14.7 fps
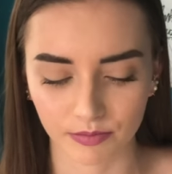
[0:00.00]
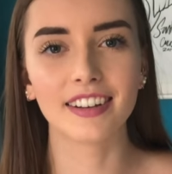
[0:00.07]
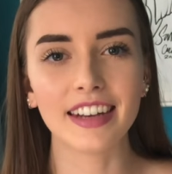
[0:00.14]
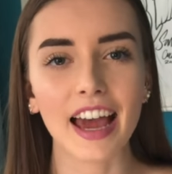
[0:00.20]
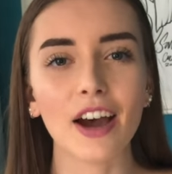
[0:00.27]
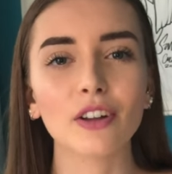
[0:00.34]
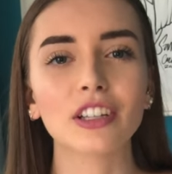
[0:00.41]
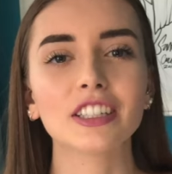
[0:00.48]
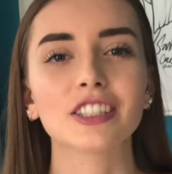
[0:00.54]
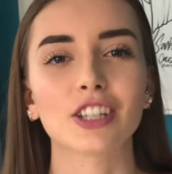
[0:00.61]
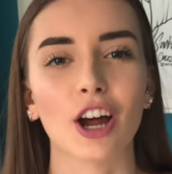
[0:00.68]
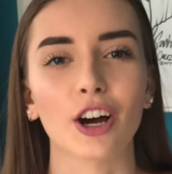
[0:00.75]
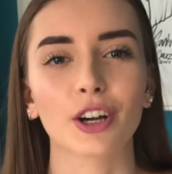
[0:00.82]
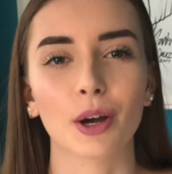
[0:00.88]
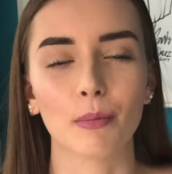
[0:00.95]
Now let's
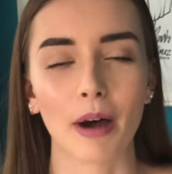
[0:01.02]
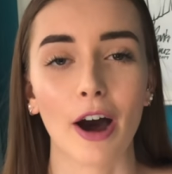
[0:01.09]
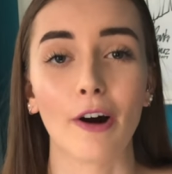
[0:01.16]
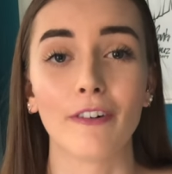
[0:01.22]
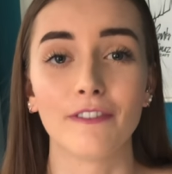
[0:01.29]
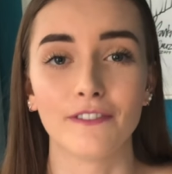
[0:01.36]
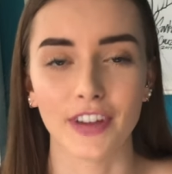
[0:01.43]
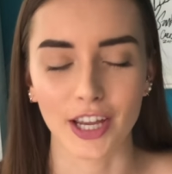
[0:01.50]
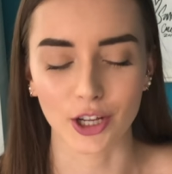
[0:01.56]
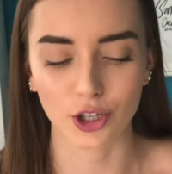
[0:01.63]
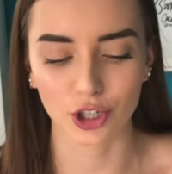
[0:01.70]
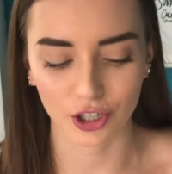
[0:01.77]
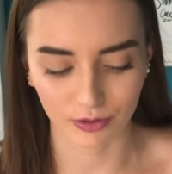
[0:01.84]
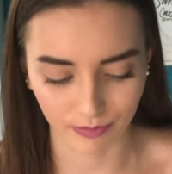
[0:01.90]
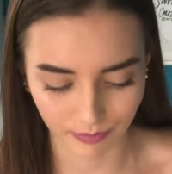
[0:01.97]
talk about
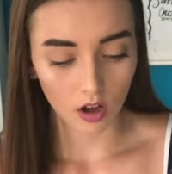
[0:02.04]
fish.